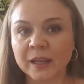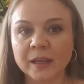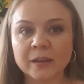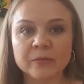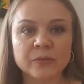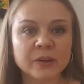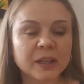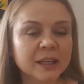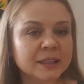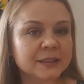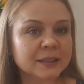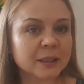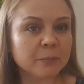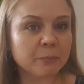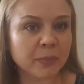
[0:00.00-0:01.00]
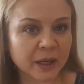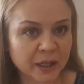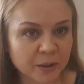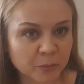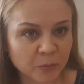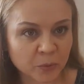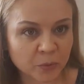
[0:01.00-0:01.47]
If he's in a
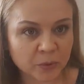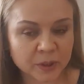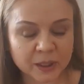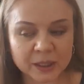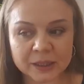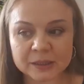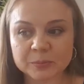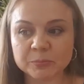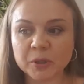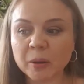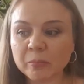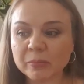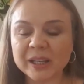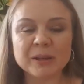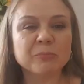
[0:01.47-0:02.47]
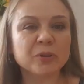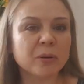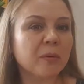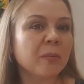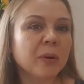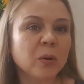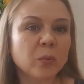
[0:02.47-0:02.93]
bad mood, he's prob he
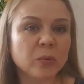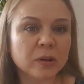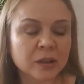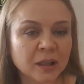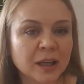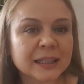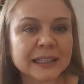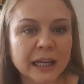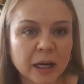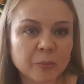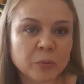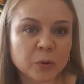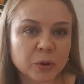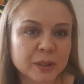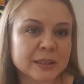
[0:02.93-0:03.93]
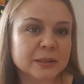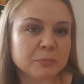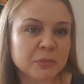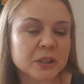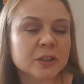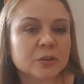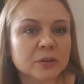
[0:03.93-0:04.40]
probably will not come to his
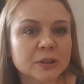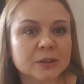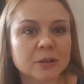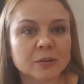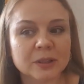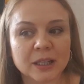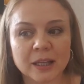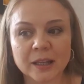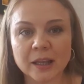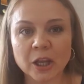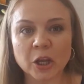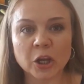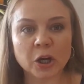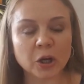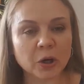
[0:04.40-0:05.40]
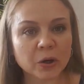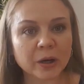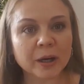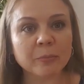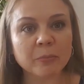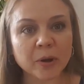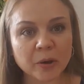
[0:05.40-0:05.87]
mistress to tell her
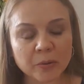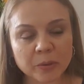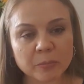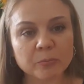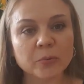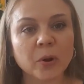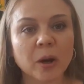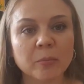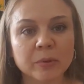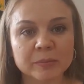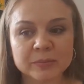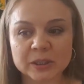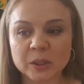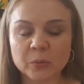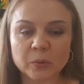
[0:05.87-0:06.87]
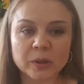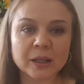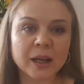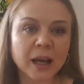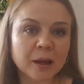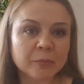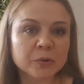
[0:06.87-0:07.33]
about the problems. He will
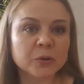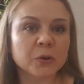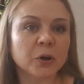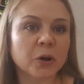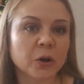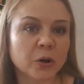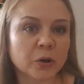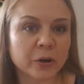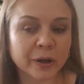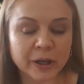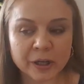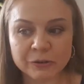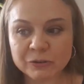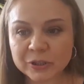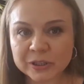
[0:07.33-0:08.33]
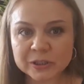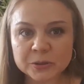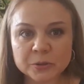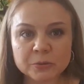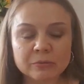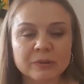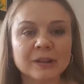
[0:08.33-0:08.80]
come to her
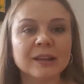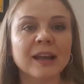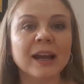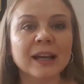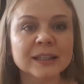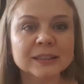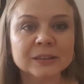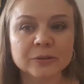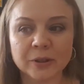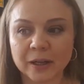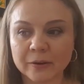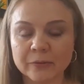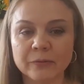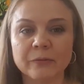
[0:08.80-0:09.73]
just to relax, to have